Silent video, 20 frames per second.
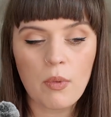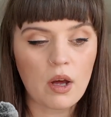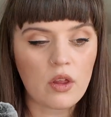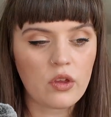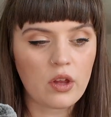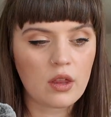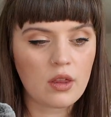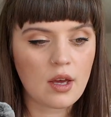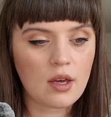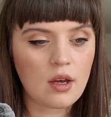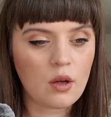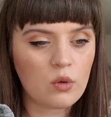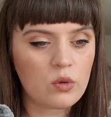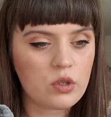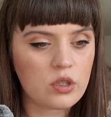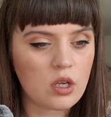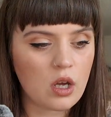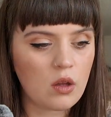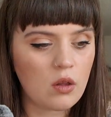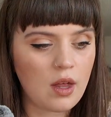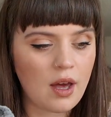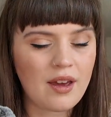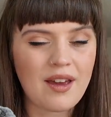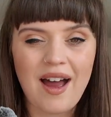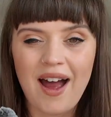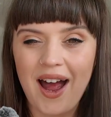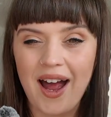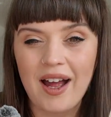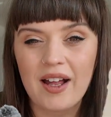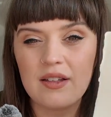I think that also like
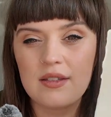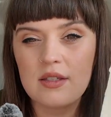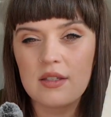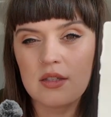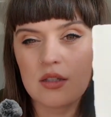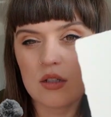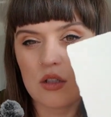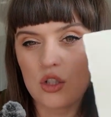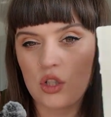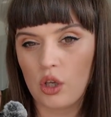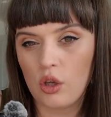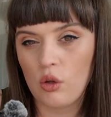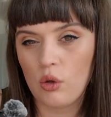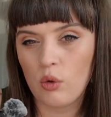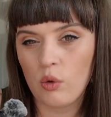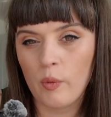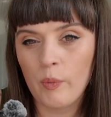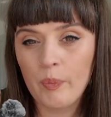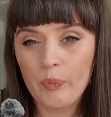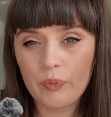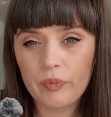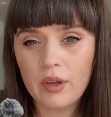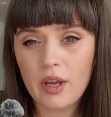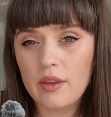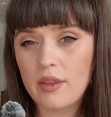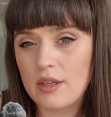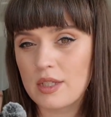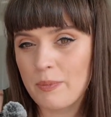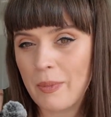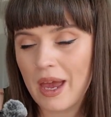adds to
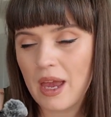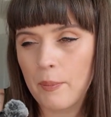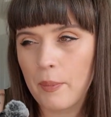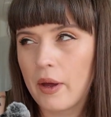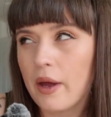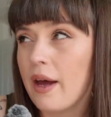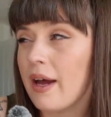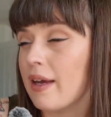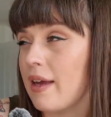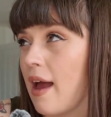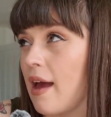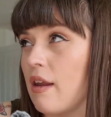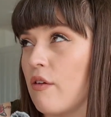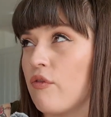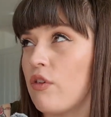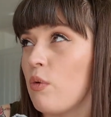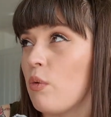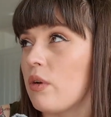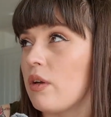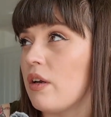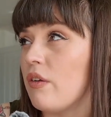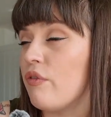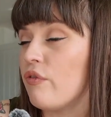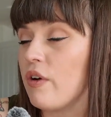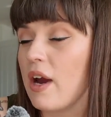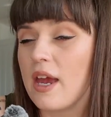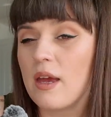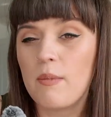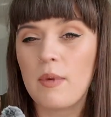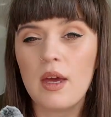this paper. Again, if you wanted to
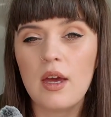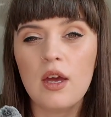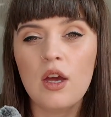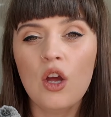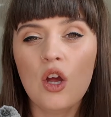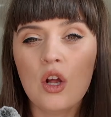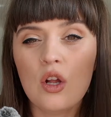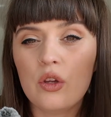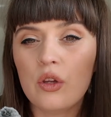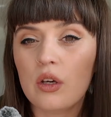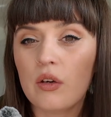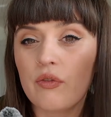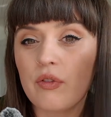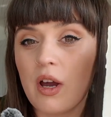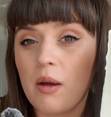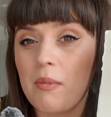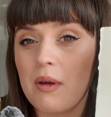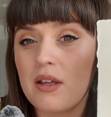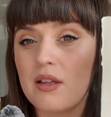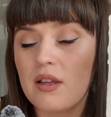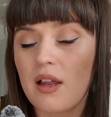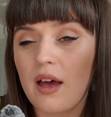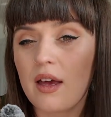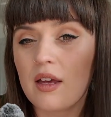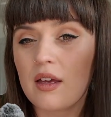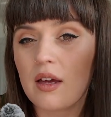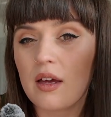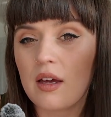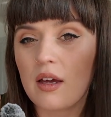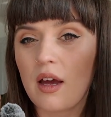frame it, you could frame it in
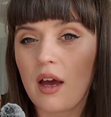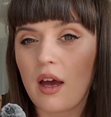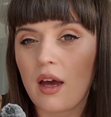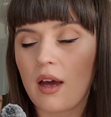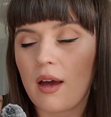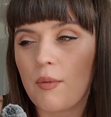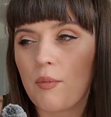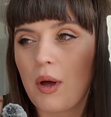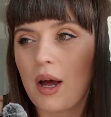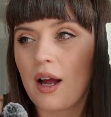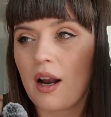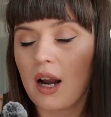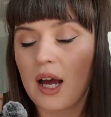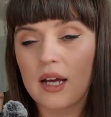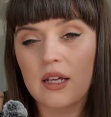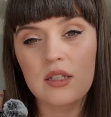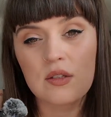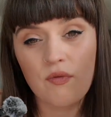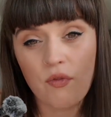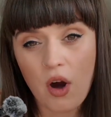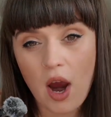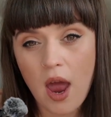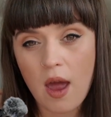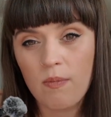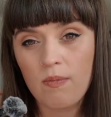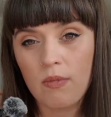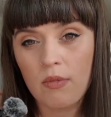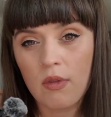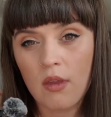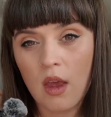like a glass
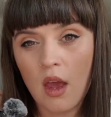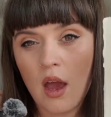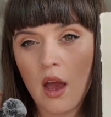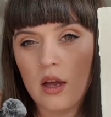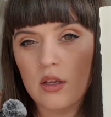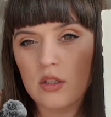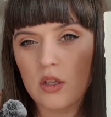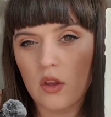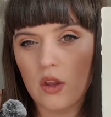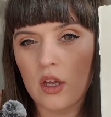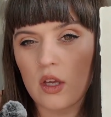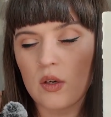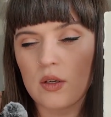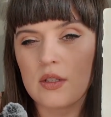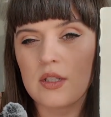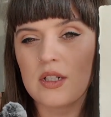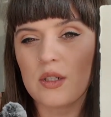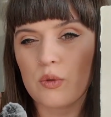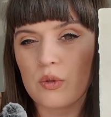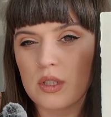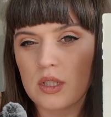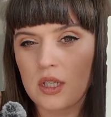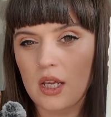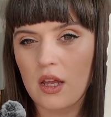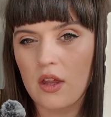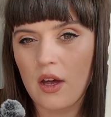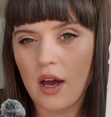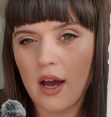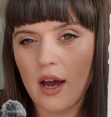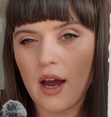frame so that you can still see
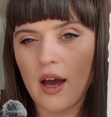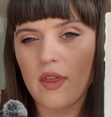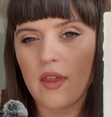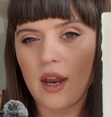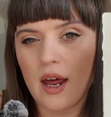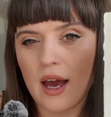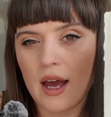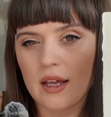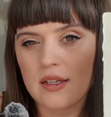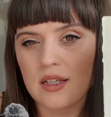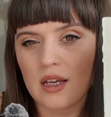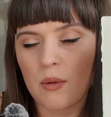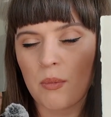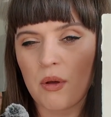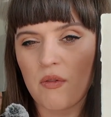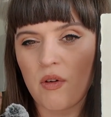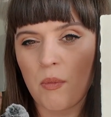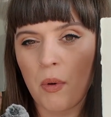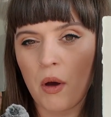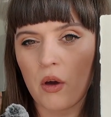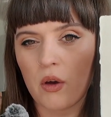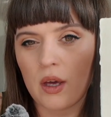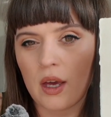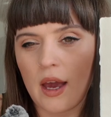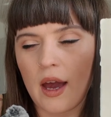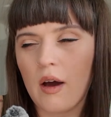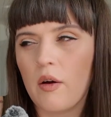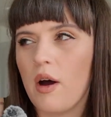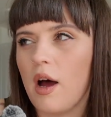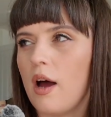that, and then it has like a bit of it poking
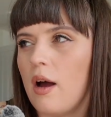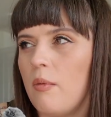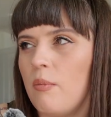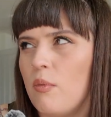out.